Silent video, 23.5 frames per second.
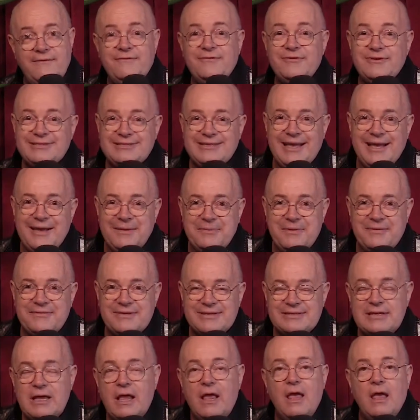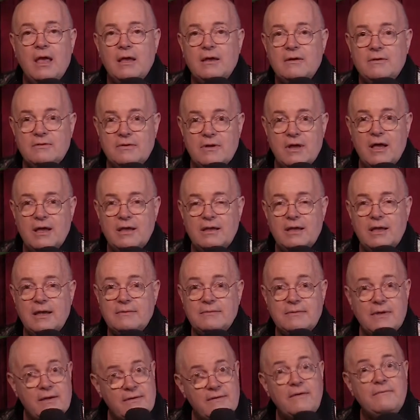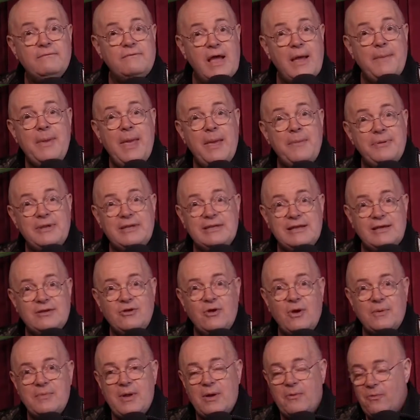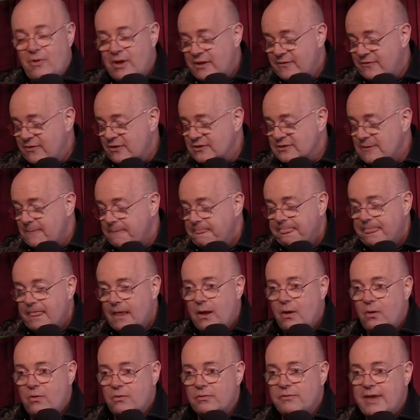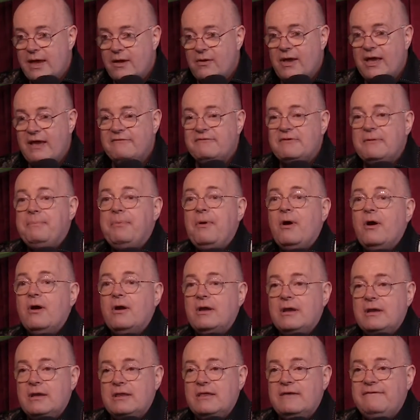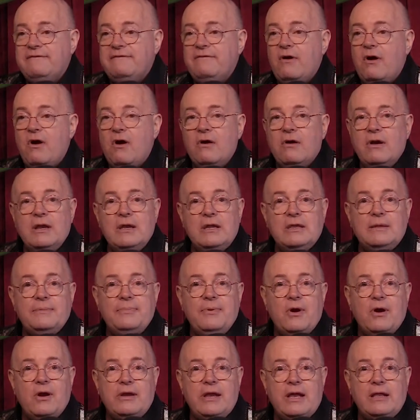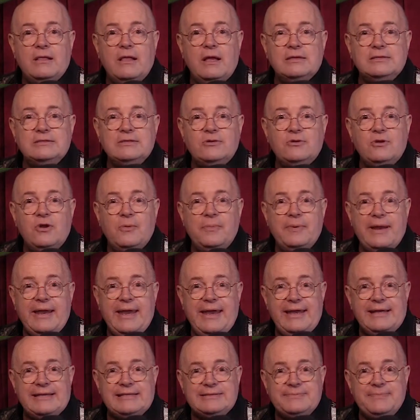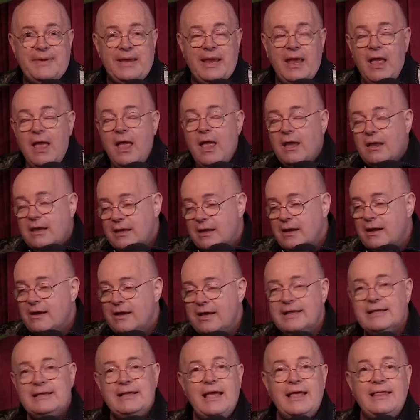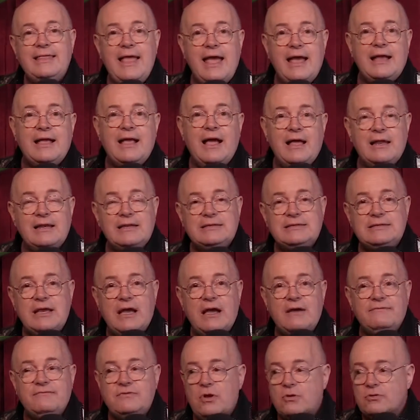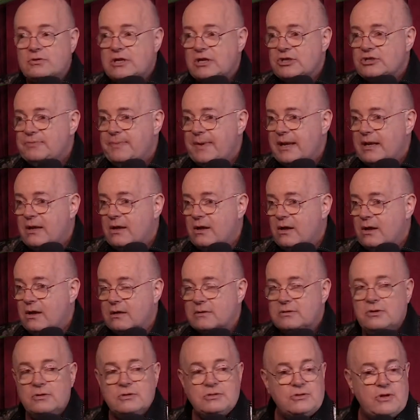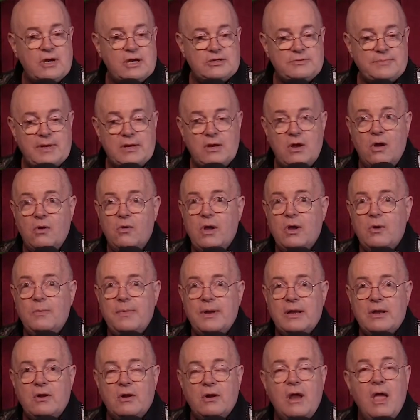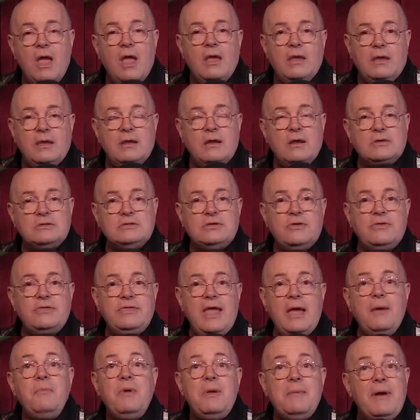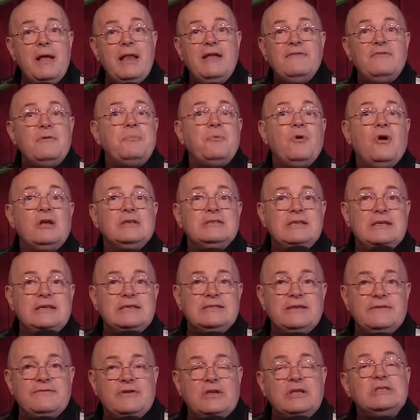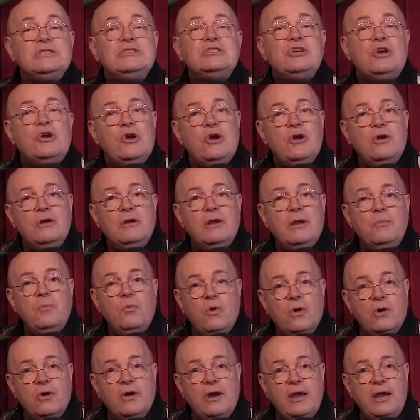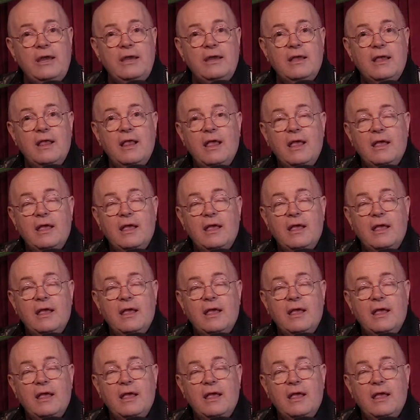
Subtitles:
for some of us, no, I'm happy to tell you I'm not one of those. Oh, now I have to park it at the far end of the parking lot so nobody hits me. You know, and that kind of stuff. Don't touch my car. Don't scratch my car. Oh, I hope my car. You know, so then we might have a process of concern and worry